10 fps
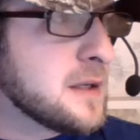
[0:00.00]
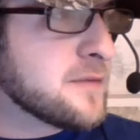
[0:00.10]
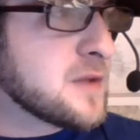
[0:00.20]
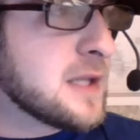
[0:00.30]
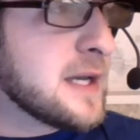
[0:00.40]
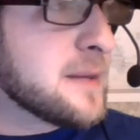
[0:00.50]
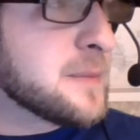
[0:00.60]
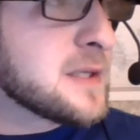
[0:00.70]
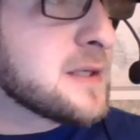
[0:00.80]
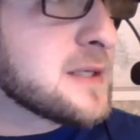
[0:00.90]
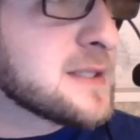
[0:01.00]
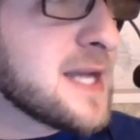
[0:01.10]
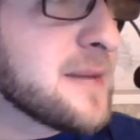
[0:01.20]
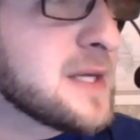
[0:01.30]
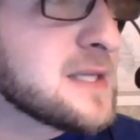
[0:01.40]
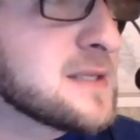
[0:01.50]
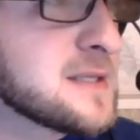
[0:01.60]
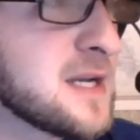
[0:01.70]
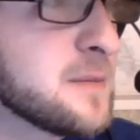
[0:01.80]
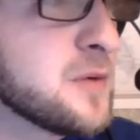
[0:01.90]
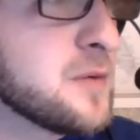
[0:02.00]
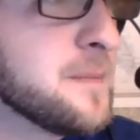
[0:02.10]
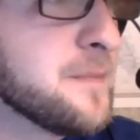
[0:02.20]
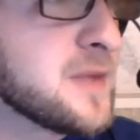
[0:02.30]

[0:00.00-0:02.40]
If the lab contaminates a sample